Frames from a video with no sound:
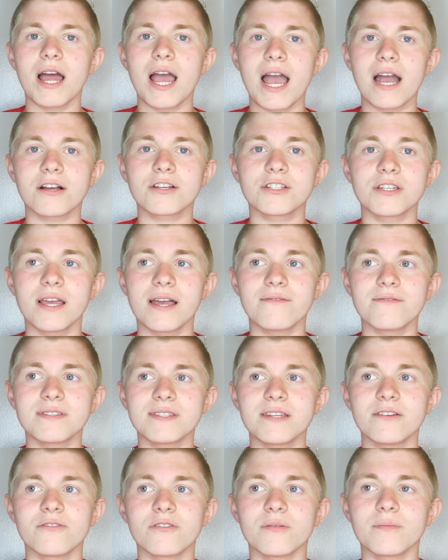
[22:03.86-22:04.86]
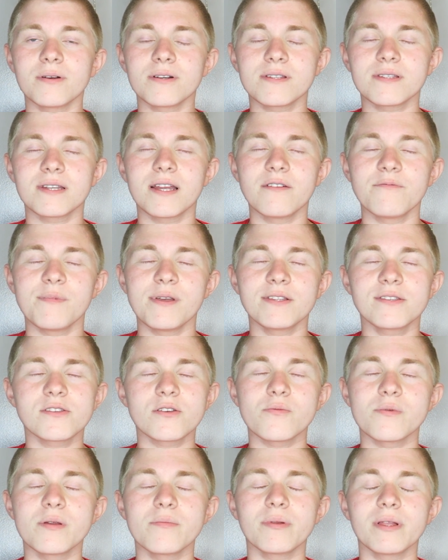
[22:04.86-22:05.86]
I actually haven't seen her in person. I've made
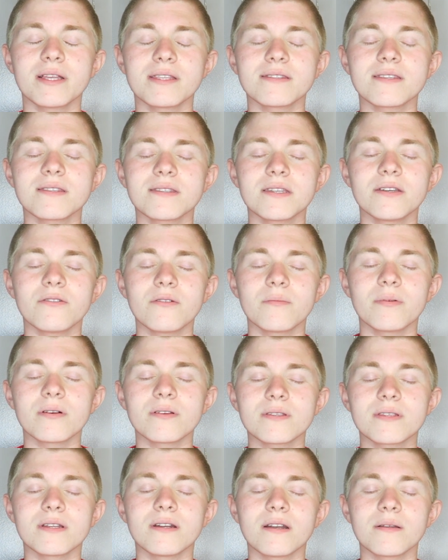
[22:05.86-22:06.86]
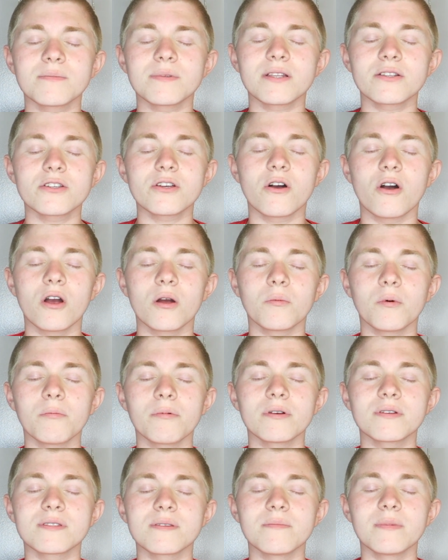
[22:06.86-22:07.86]
so many plans to see her in person, and I'm such a horrible
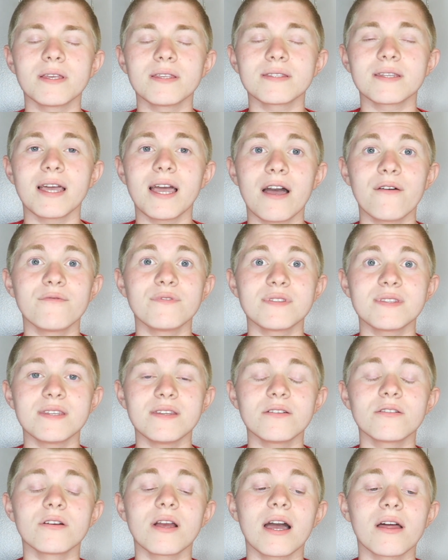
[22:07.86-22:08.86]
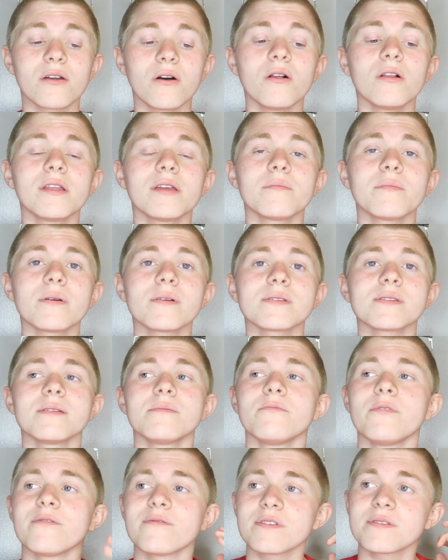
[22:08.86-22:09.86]
person because I haven't seen her at all in
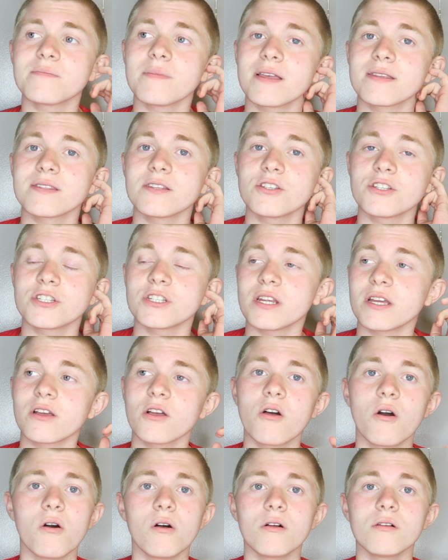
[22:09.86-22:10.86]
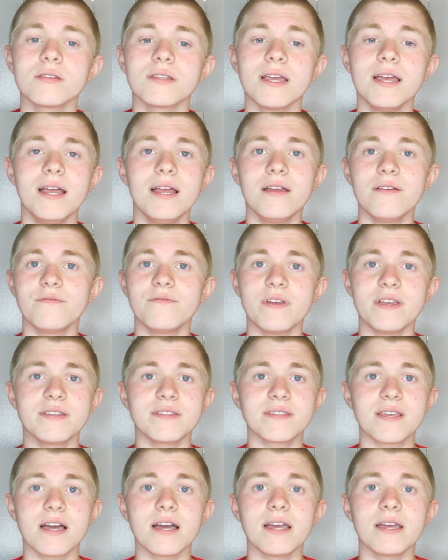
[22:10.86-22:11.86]
person. We've just messaged and called,
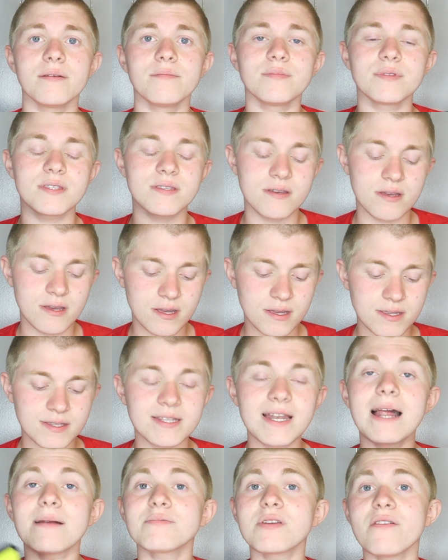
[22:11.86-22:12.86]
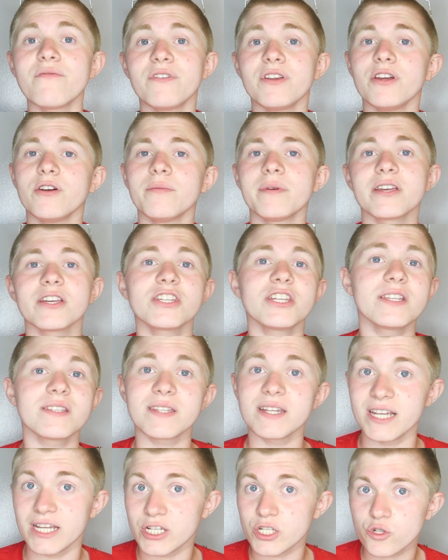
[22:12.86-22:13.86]
FaceTimed, Snapchat video because she has
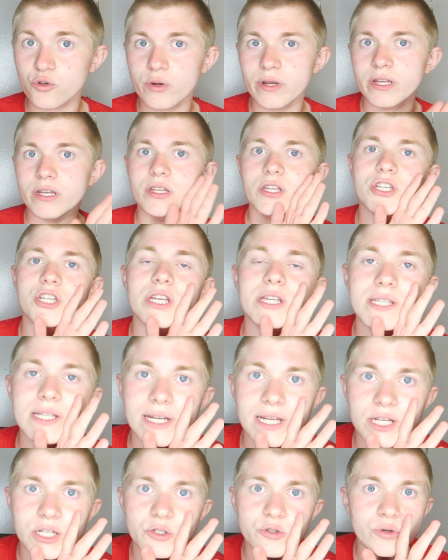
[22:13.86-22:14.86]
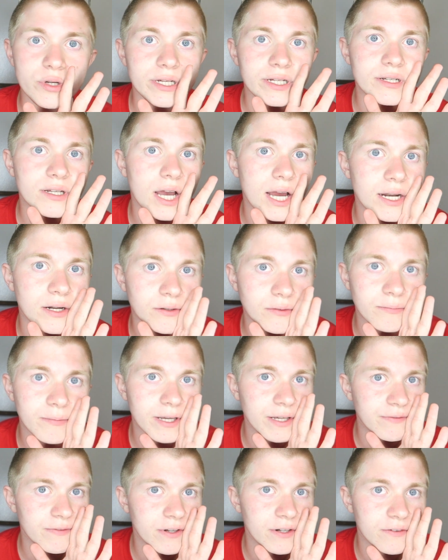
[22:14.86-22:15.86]
an Android. She has an Android. I don't
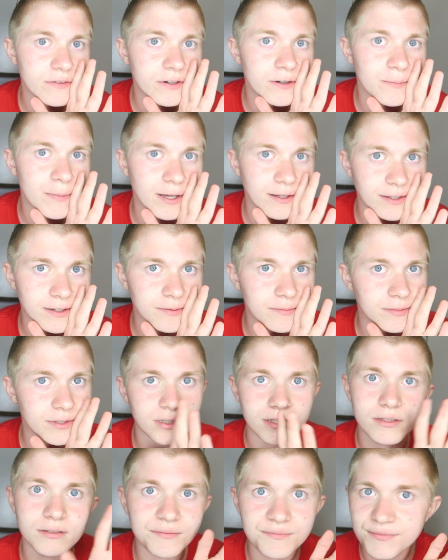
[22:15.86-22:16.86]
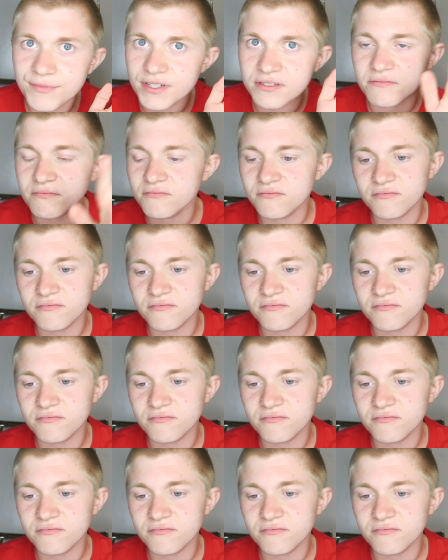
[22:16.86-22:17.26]
make fun of her about it, but like, yeah.